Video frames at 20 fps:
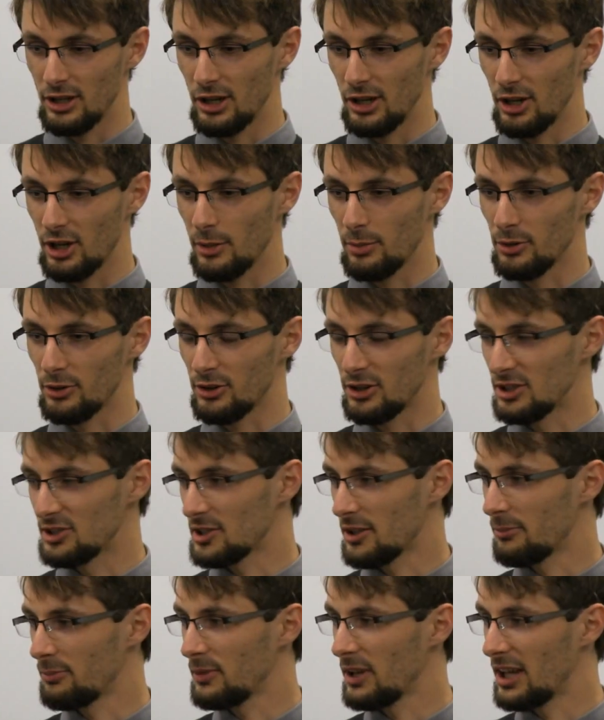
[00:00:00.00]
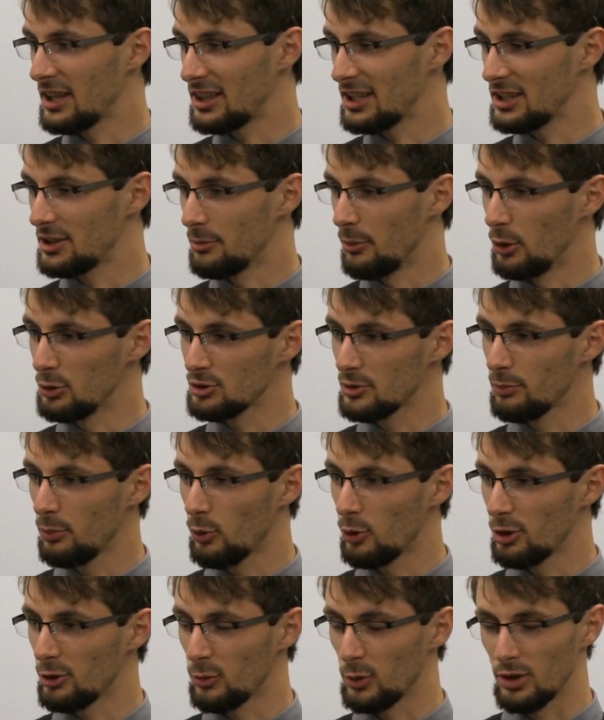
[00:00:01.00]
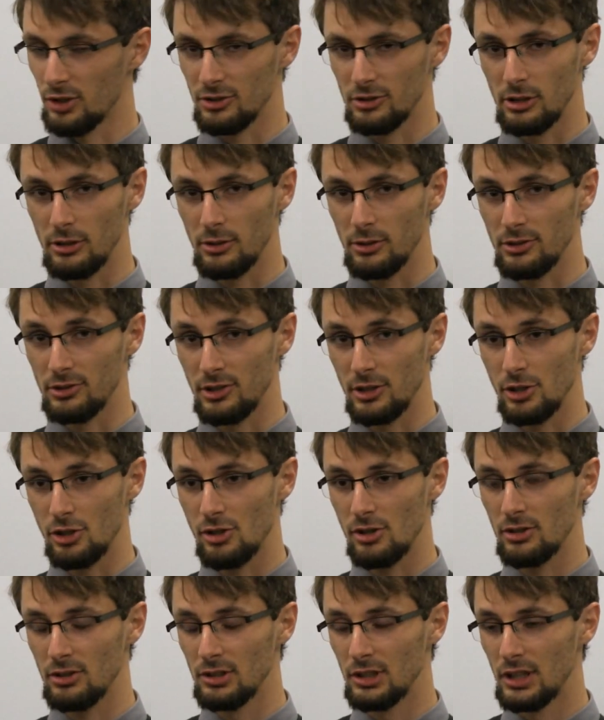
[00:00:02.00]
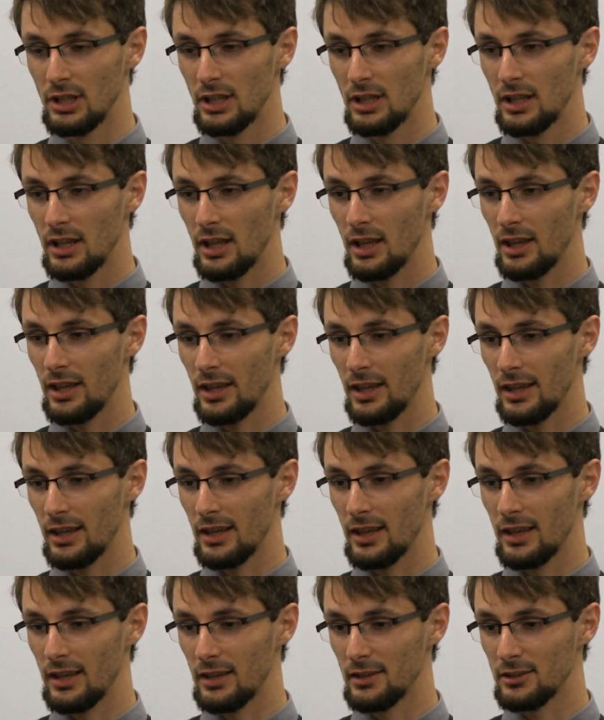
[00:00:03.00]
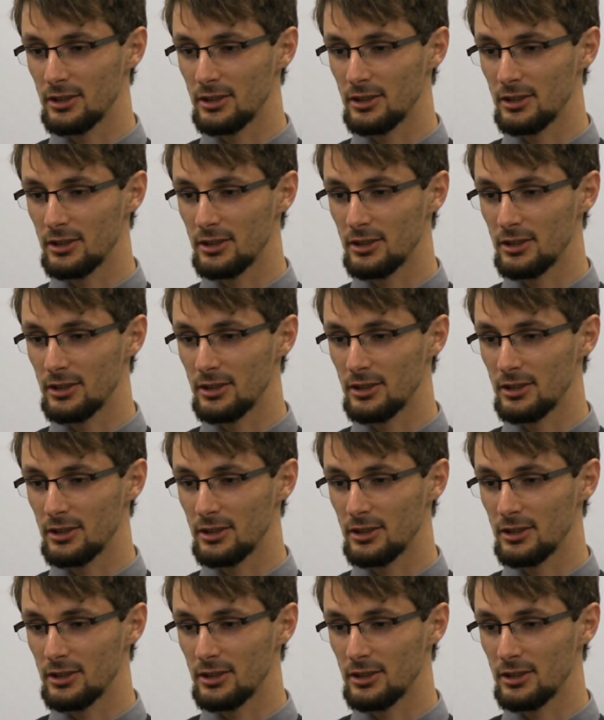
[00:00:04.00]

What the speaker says: are a couple of things. I think the most important one is localization. And